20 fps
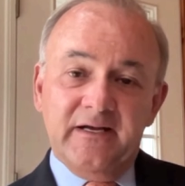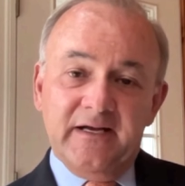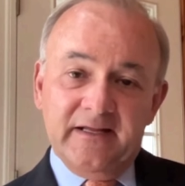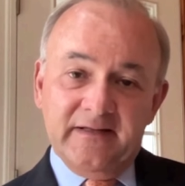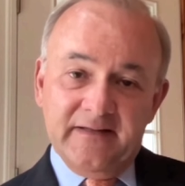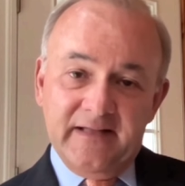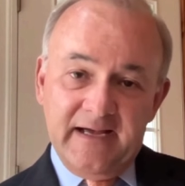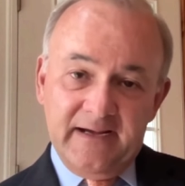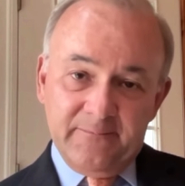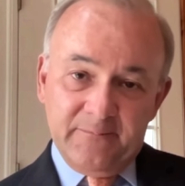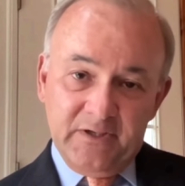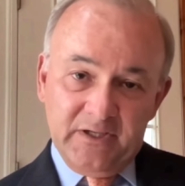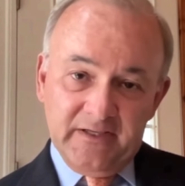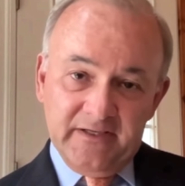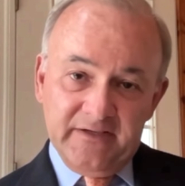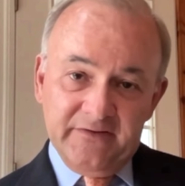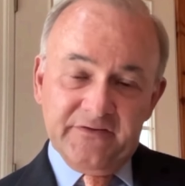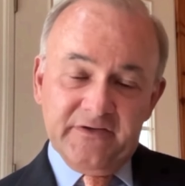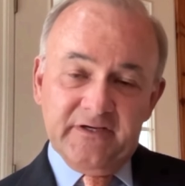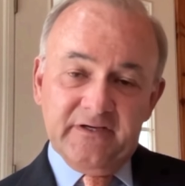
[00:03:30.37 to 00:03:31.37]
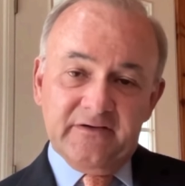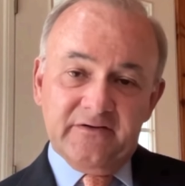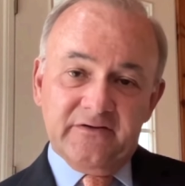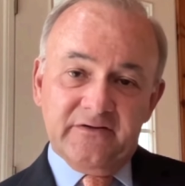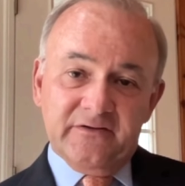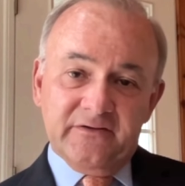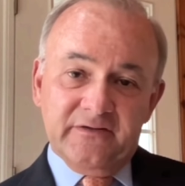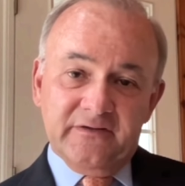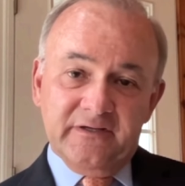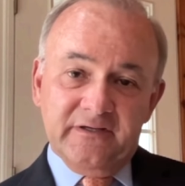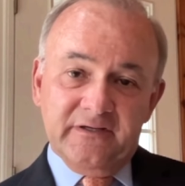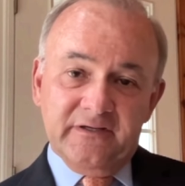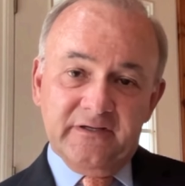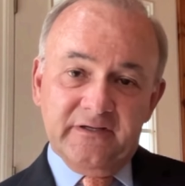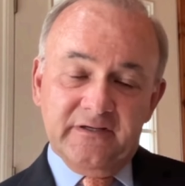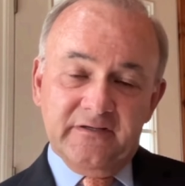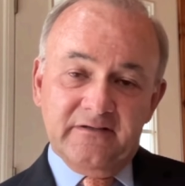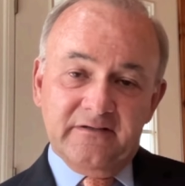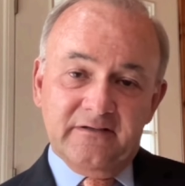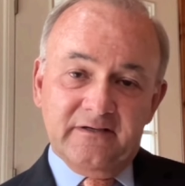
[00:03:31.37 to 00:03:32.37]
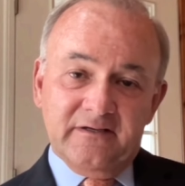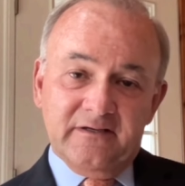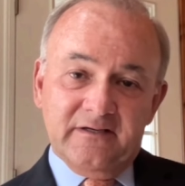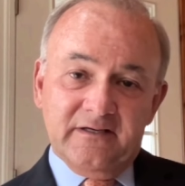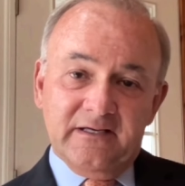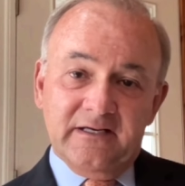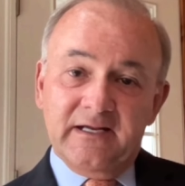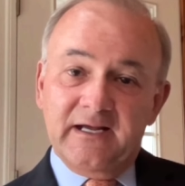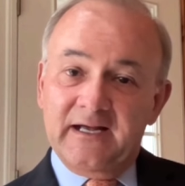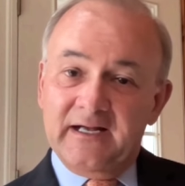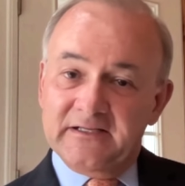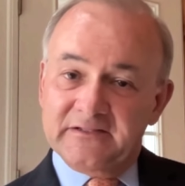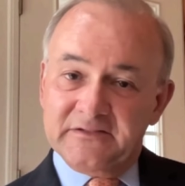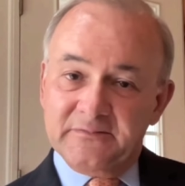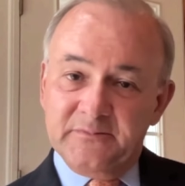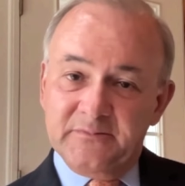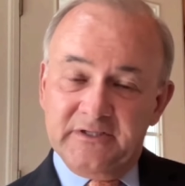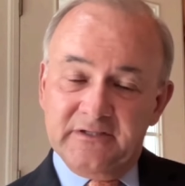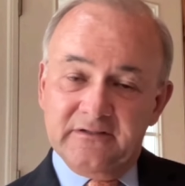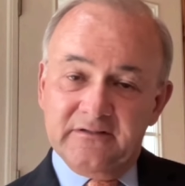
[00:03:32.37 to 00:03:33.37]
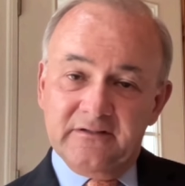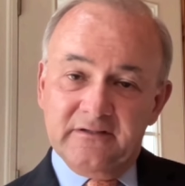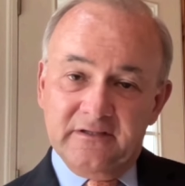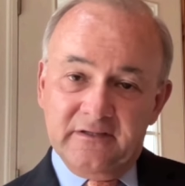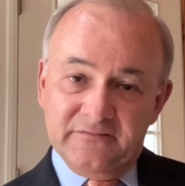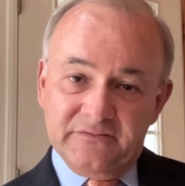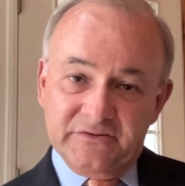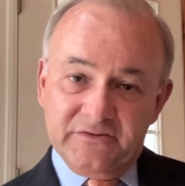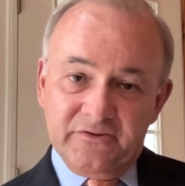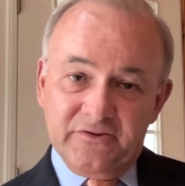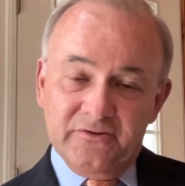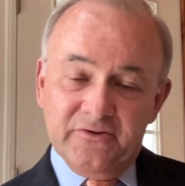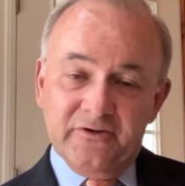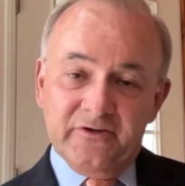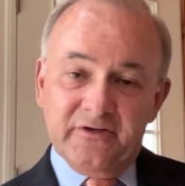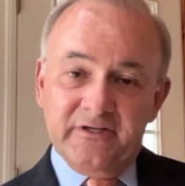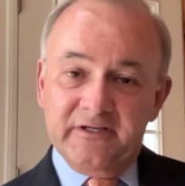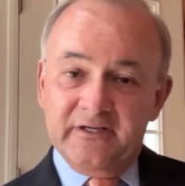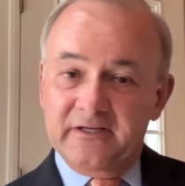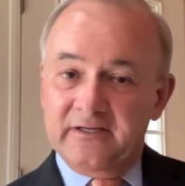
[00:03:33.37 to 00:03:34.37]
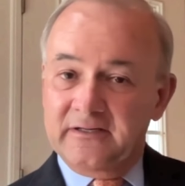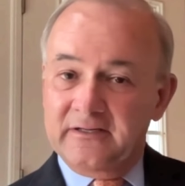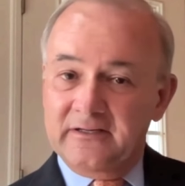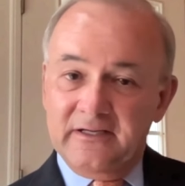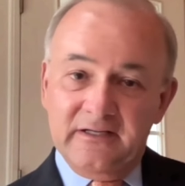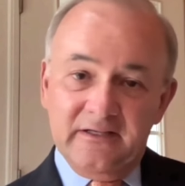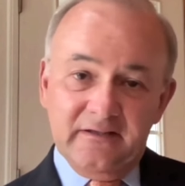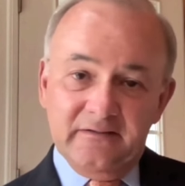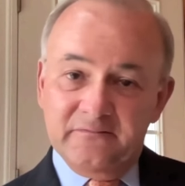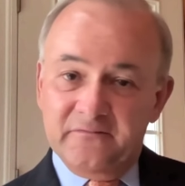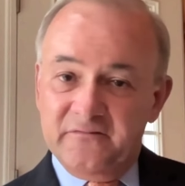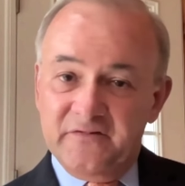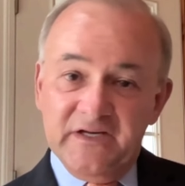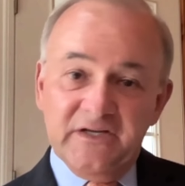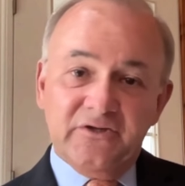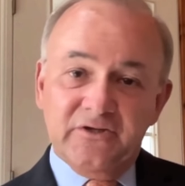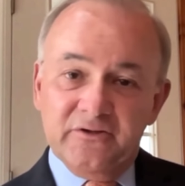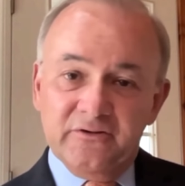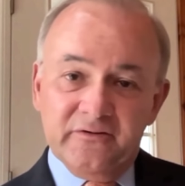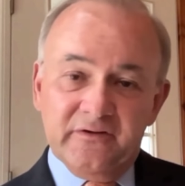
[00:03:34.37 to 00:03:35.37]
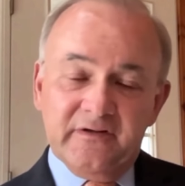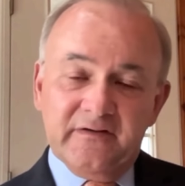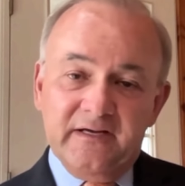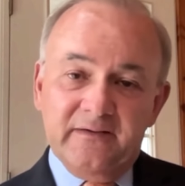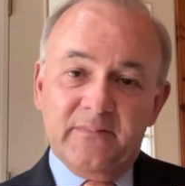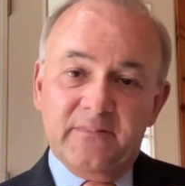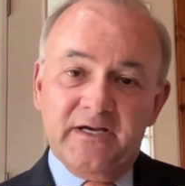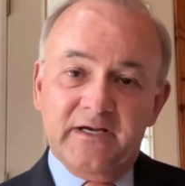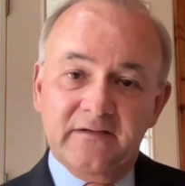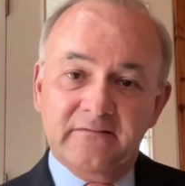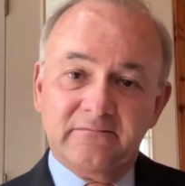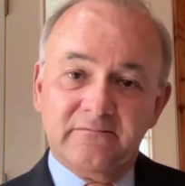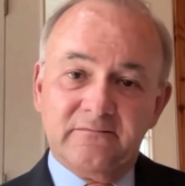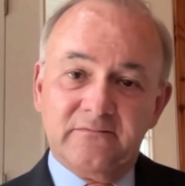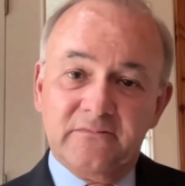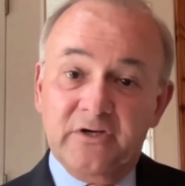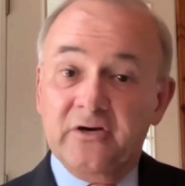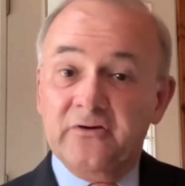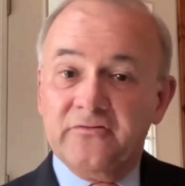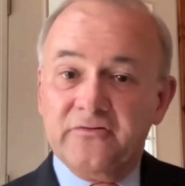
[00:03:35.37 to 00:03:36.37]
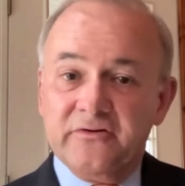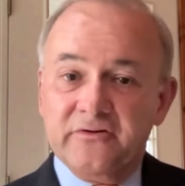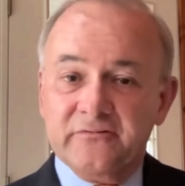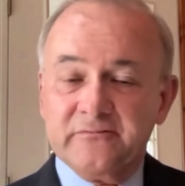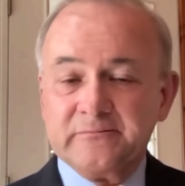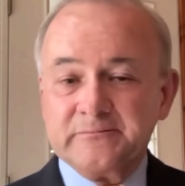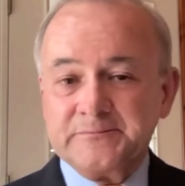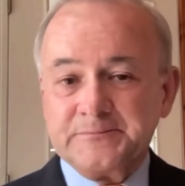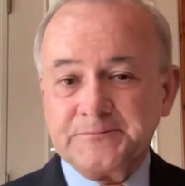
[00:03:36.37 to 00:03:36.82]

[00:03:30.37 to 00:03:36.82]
And that plays into the uh, enhancement of security at any venue that they may go to.